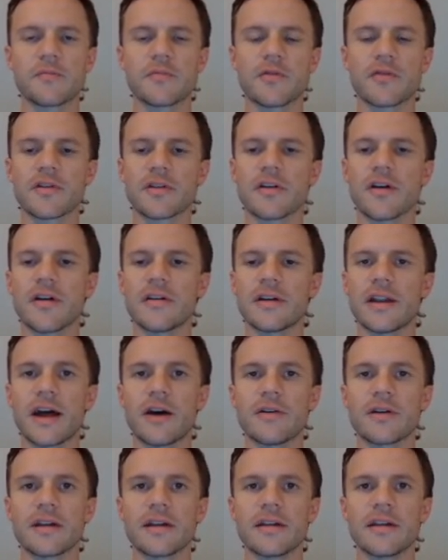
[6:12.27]
protocol and
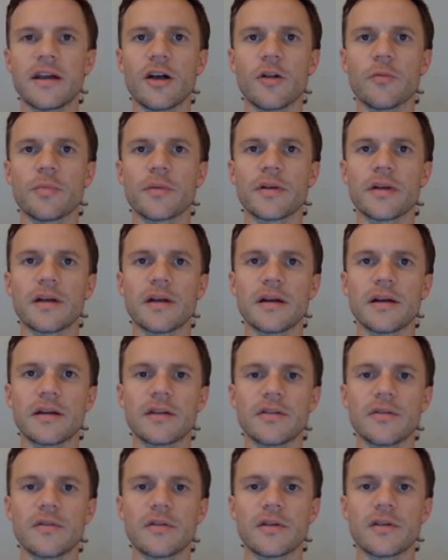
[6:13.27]
how it can help
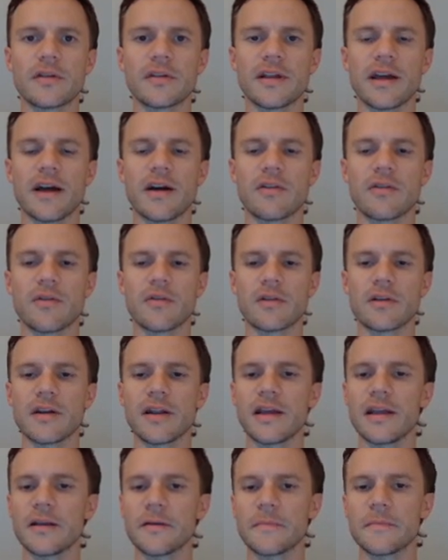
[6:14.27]
your DAO
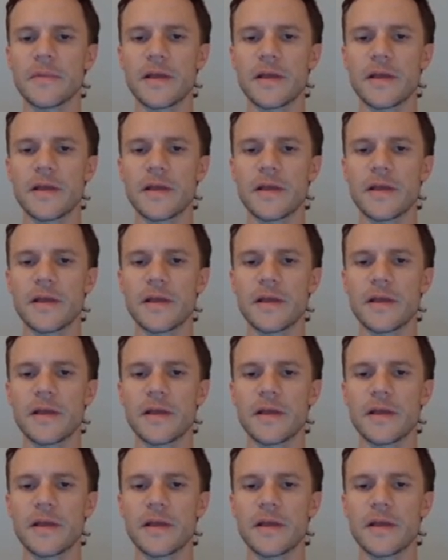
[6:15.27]
coordinate.